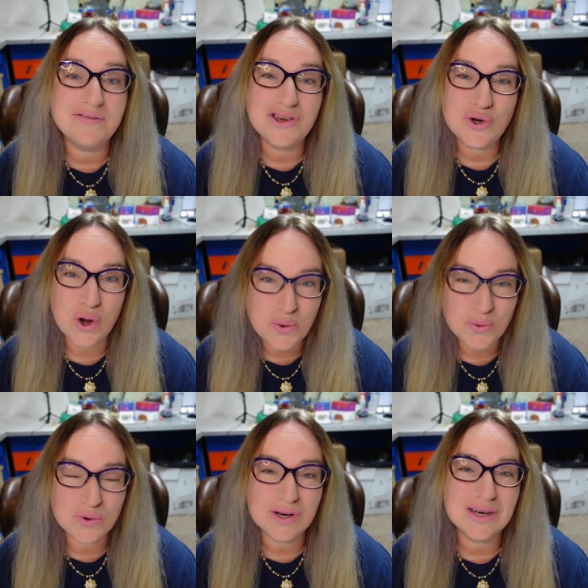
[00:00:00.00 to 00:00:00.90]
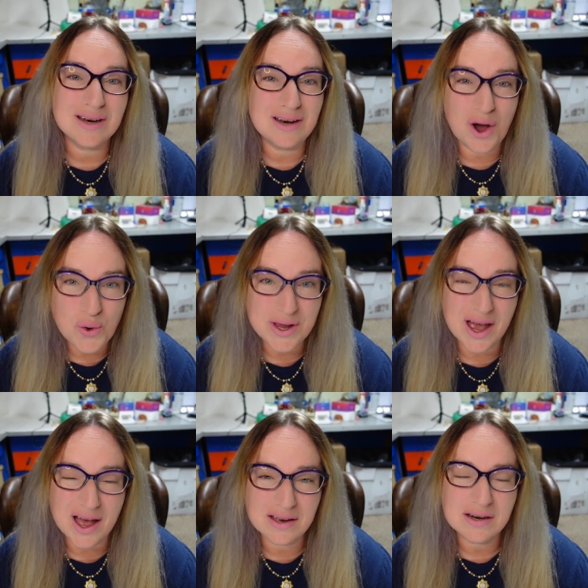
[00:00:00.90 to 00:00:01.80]
If you don't know
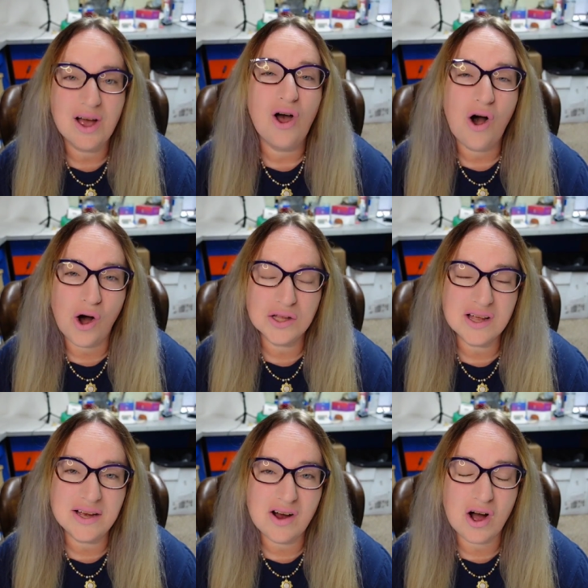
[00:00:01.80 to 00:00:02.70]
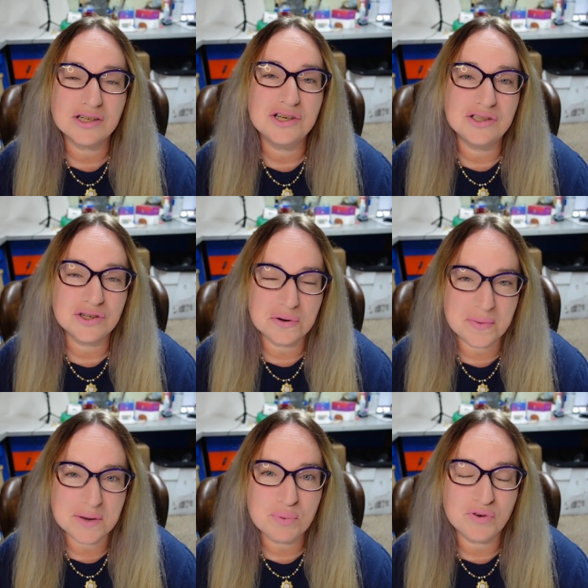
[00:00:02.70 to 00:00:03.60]
yet, online auctions are
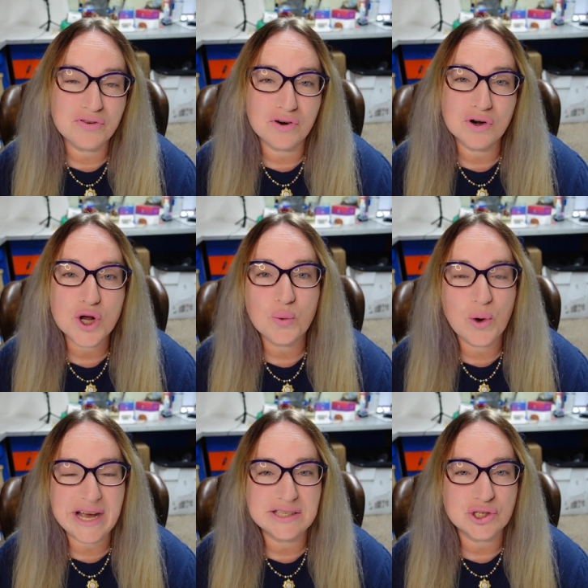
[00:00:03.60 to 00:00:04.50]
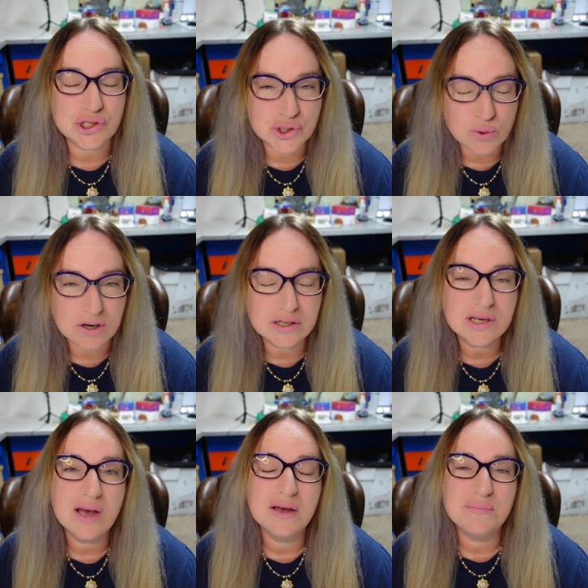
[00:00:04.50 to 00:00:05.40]
my preferred way to source,
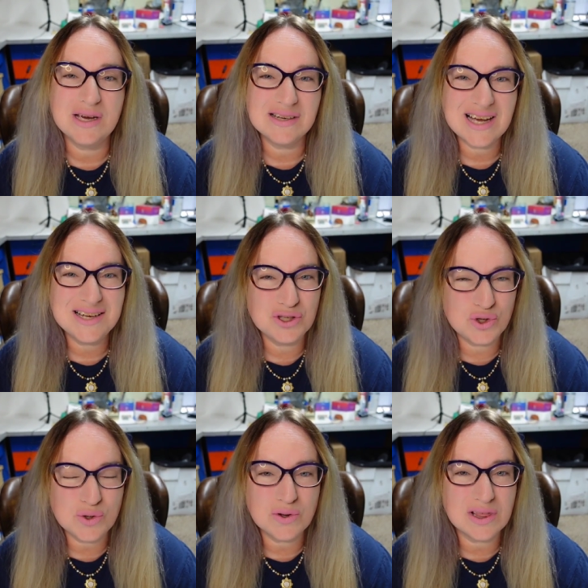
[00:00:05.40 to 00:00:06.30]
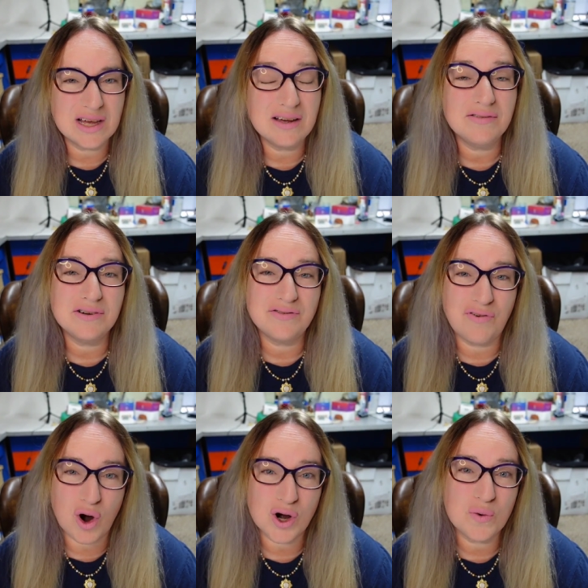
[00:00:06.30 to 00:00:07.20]
because I do live
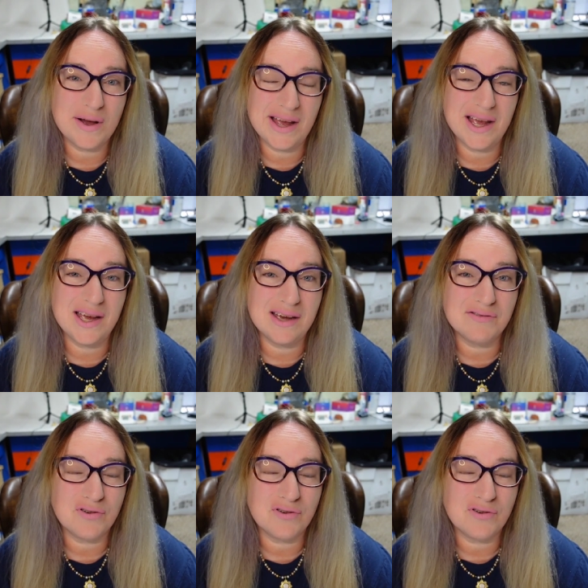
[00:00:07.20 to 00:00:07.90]
far away